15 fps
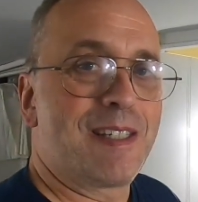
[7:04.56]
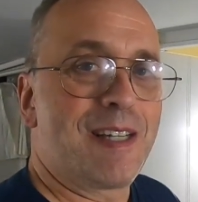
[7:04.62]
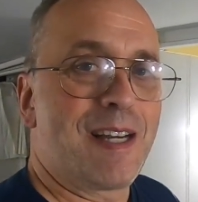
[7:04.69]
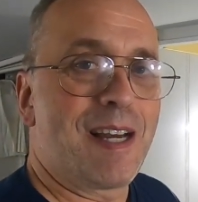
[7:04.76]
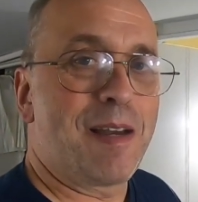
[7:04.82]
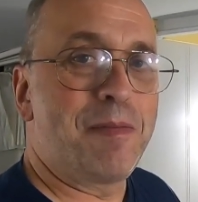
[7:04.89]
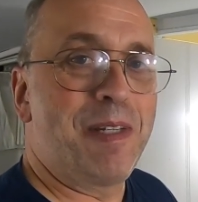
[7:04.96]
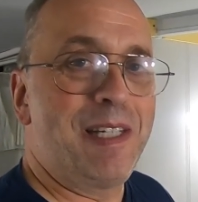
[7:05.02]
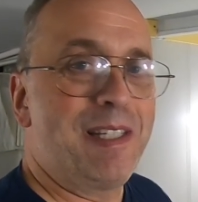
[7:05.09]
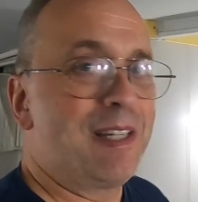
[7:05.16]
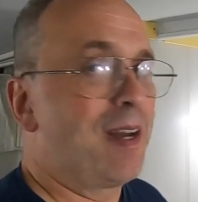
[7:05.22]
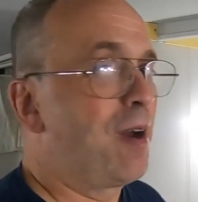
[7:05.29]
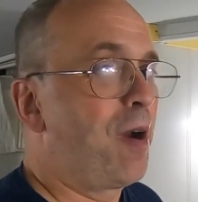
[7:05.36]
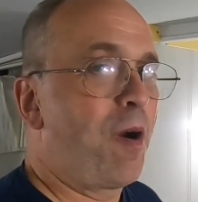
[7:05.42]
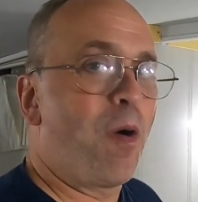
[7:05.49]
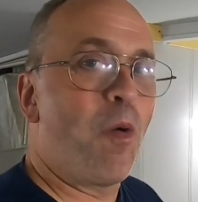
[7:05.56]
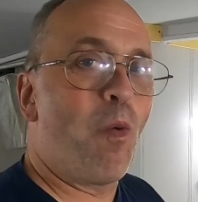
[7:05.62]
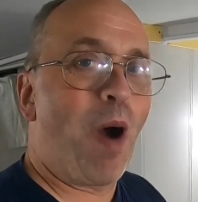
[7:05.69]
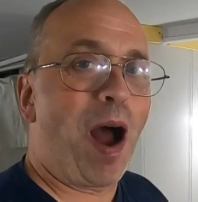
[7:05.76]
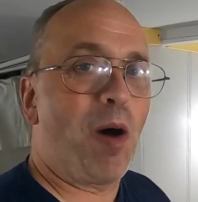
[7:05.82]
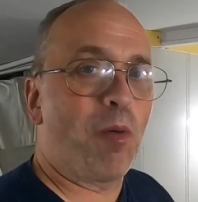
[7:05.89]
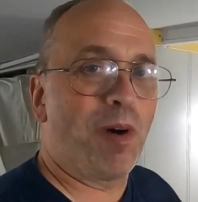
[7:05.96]
I mean,
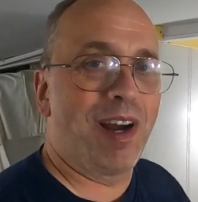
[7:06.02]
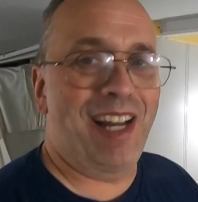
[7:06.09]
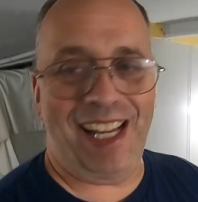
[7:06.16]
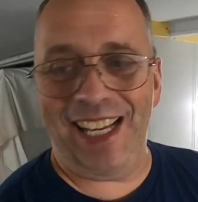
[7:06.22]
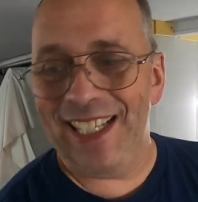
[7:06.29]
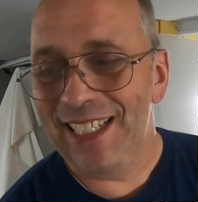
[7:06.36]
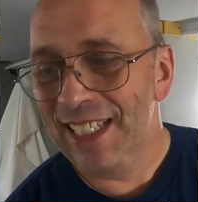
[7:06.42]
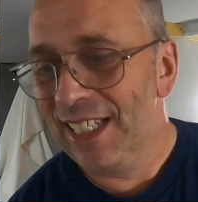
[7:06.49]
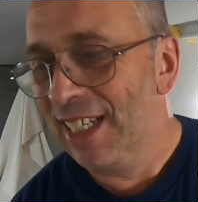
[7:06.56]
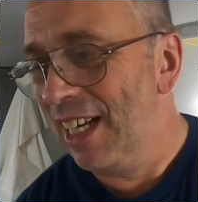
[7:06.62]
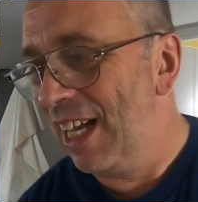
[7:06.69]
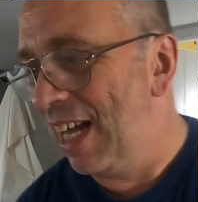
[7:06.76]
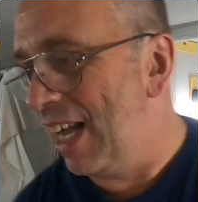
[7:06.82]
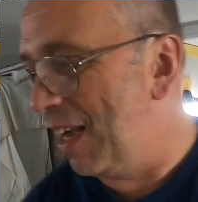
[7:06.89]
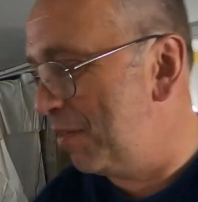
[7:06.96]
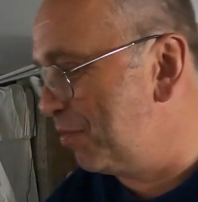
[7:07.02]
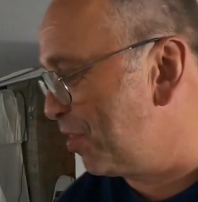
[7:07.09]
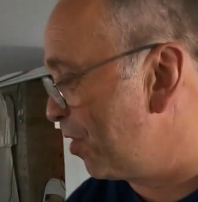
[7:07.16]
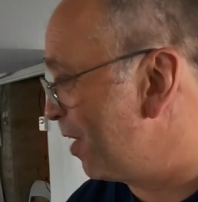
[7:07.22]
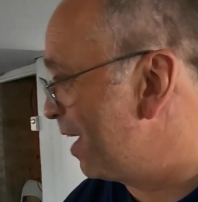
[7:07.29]
wow. I'm very